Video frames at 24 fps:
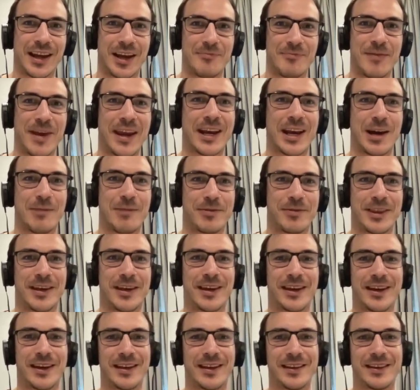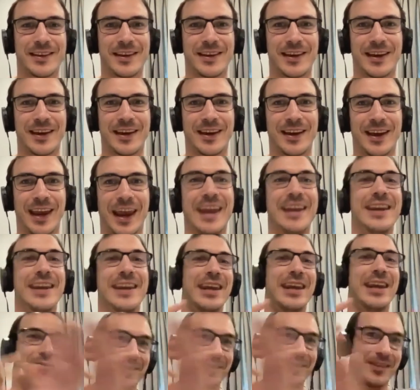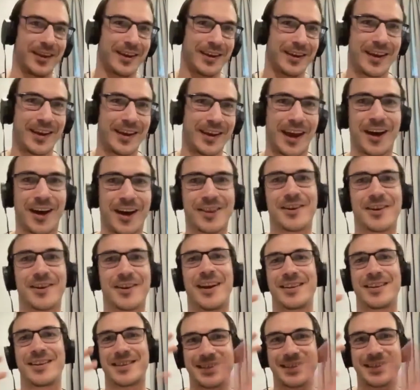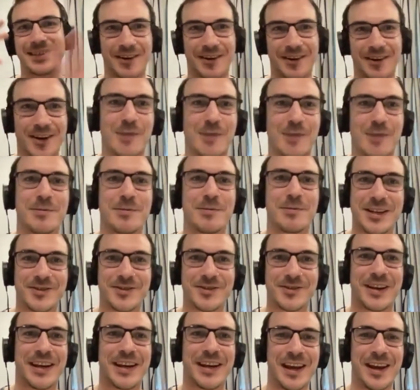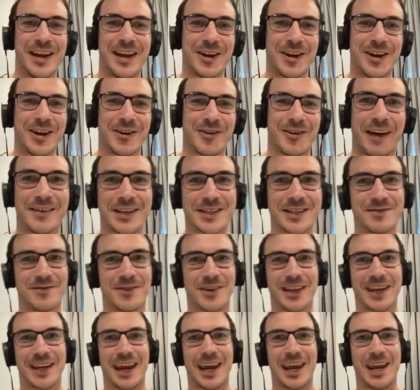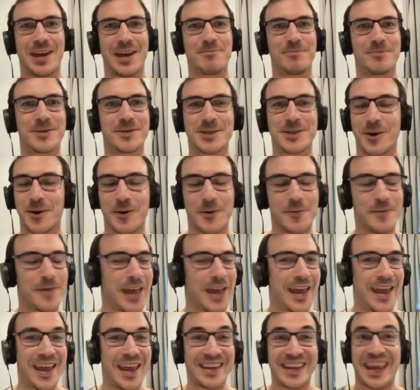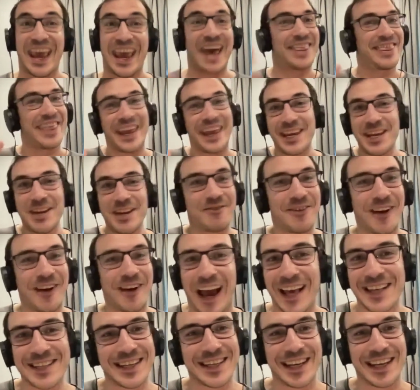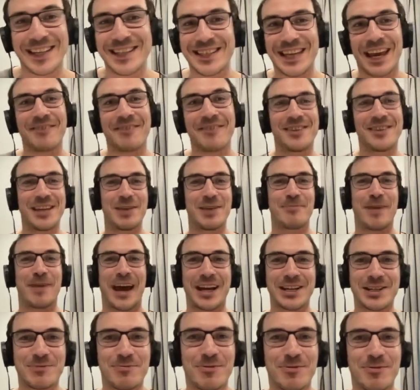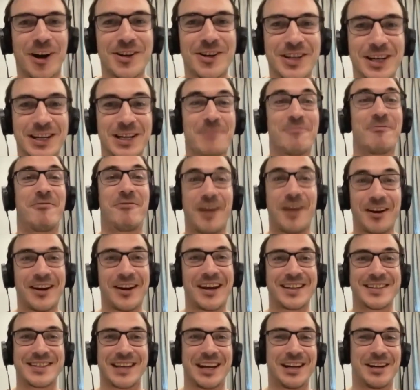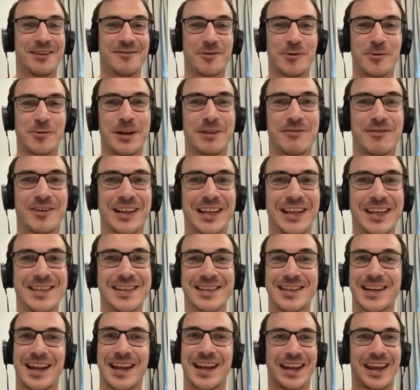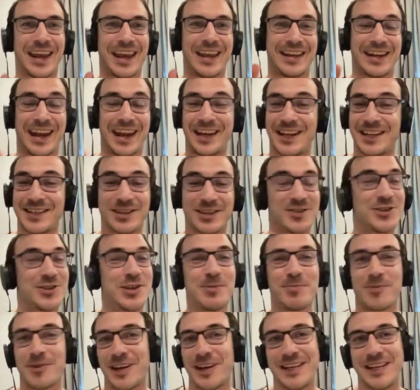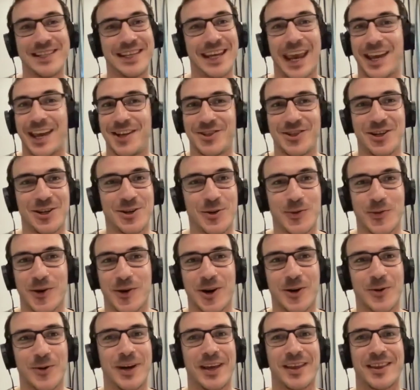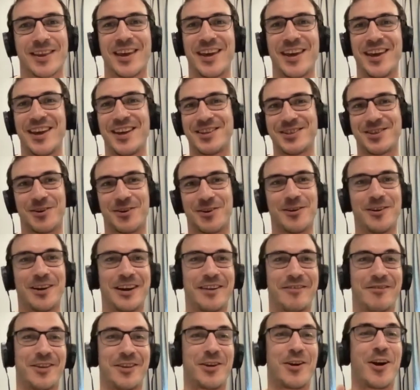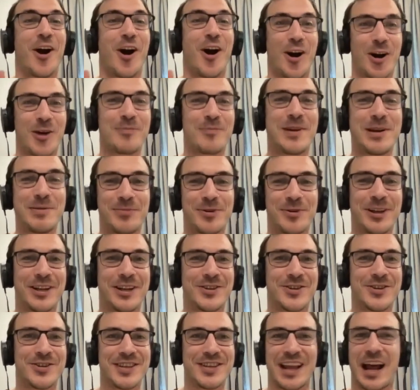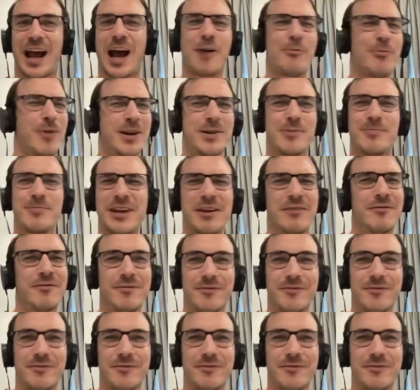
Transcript: make up any of the other necessary complementary graphics for the game. So yeah, thank you for asking. It's definitely a passion project. I'm very excited for when it releases, and it's a super easy engine to work with. So if there are people interested, I want to be a